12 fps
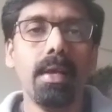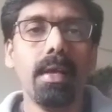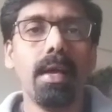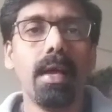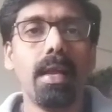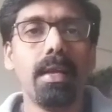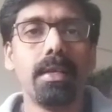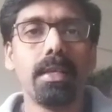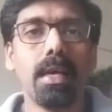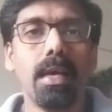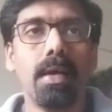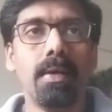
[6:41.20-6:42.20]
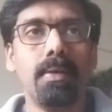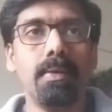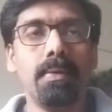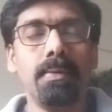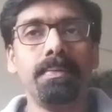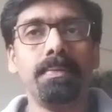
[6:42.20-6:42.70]
and
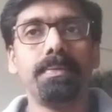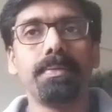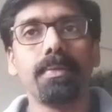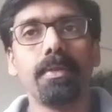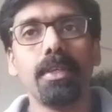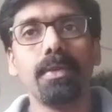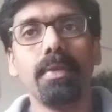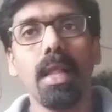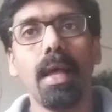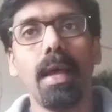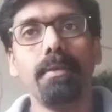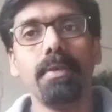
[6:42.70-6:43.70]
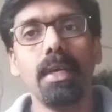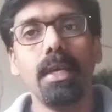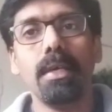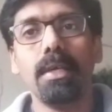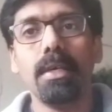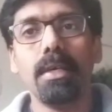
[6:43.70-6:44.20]
you will have
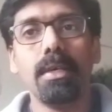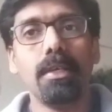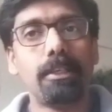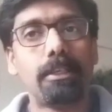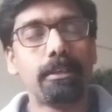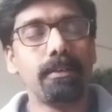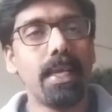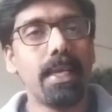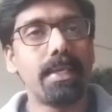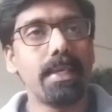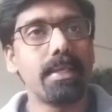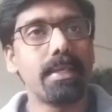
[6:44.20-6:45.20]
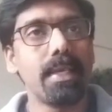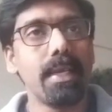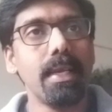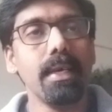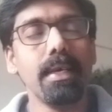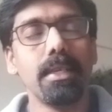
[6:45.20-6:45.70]
two letters
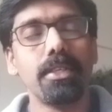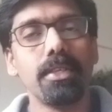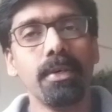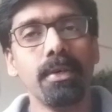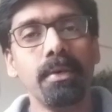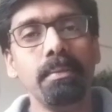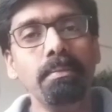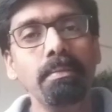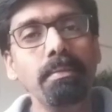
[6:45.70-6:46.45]
here. So